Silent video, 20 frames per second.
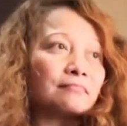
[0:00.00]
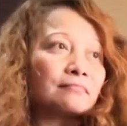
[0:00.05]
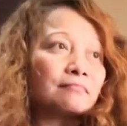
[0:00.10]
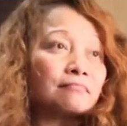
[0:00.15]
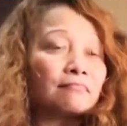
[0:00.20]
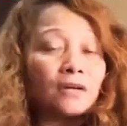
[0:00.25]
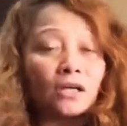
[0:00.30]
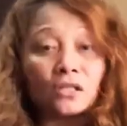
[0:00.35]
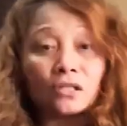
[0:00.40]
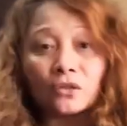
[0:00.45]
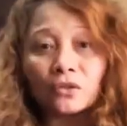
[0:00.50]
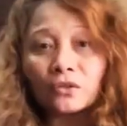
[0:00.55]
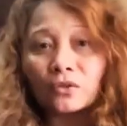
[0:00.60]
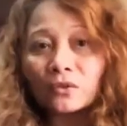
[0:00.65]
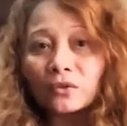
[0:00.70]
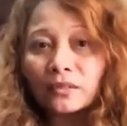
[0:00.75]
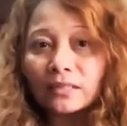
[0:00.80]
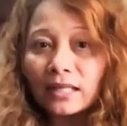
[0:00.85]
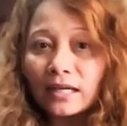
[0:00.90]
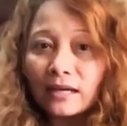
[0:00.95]

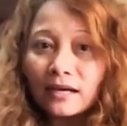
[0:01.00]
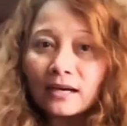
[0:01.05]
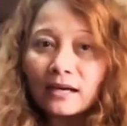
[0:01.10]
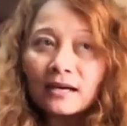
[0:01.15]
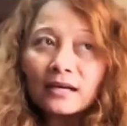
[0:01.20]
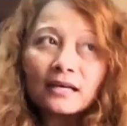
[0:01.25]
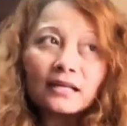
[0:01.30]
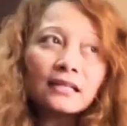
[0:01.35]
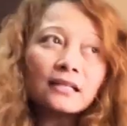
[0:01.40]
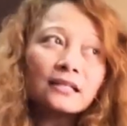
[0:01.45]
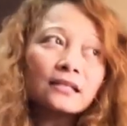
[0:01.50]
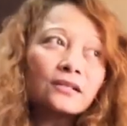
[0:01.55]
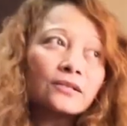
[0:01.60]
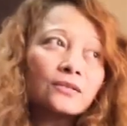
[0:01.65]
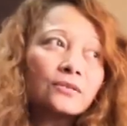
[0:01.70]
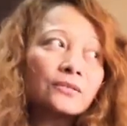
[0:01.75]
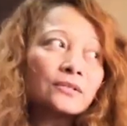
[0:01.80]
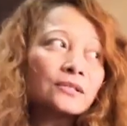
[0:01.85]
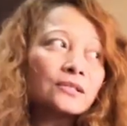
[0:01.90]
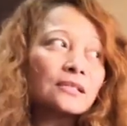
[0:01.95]
magluto og daghan
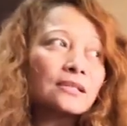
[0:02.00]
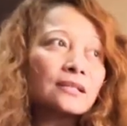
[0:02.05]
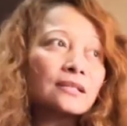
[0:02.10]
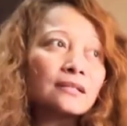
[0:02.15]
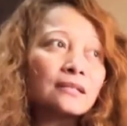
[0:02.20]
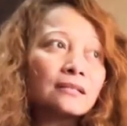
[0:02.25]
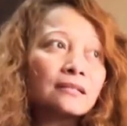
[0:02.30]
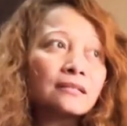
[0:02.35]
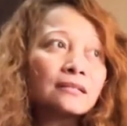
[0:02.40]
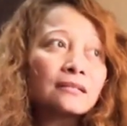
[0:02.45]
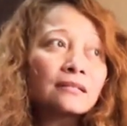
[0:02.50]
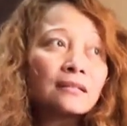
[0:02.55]
dito sa